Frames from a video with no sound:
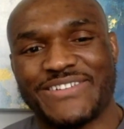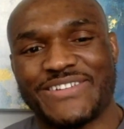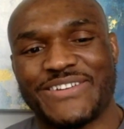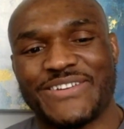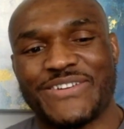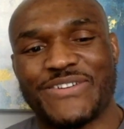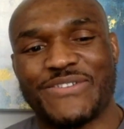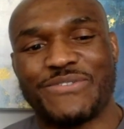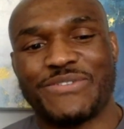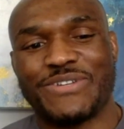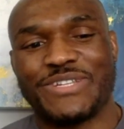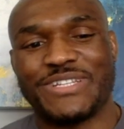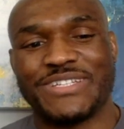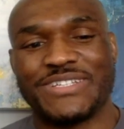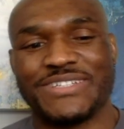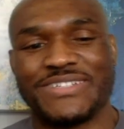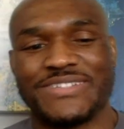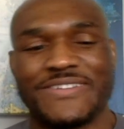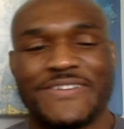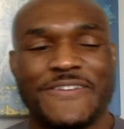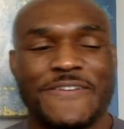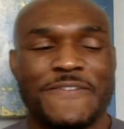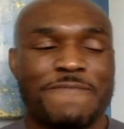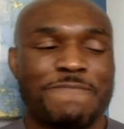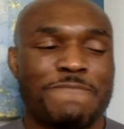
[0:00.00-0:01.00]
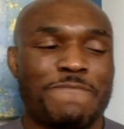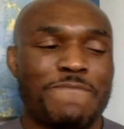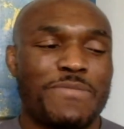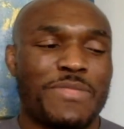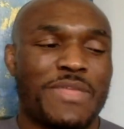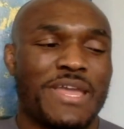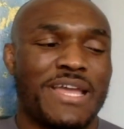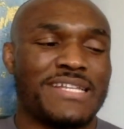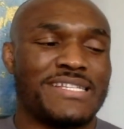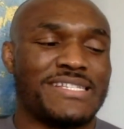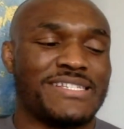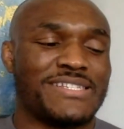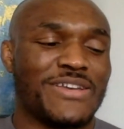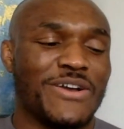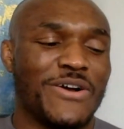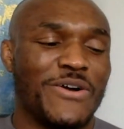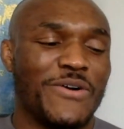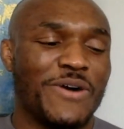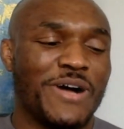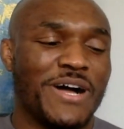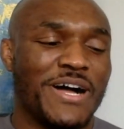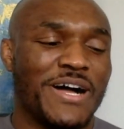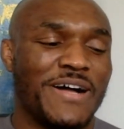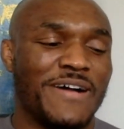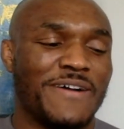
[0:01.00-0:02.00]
really. And so